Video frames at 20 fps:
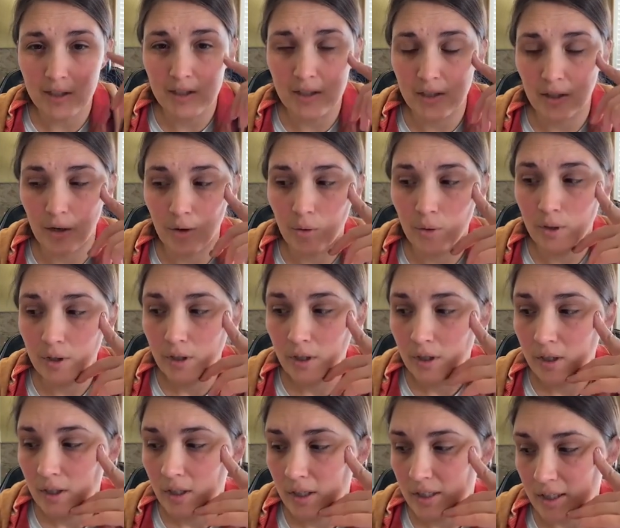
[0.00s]
So
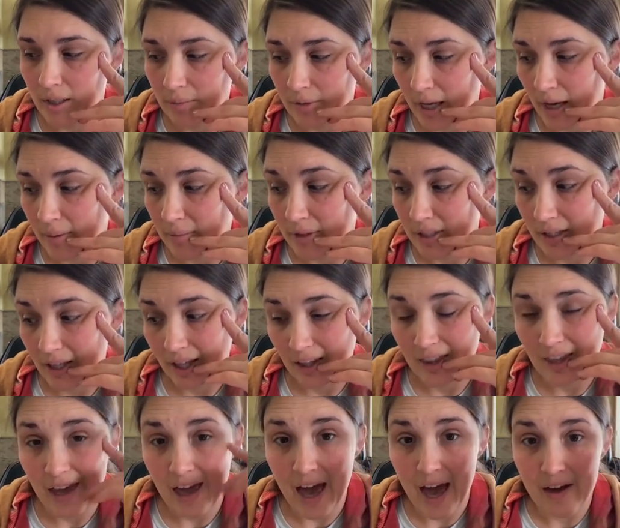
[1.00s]
sometimes like
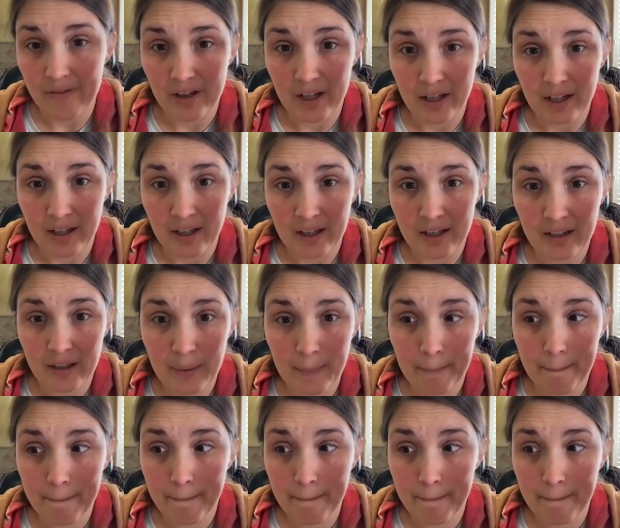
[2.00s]
they have a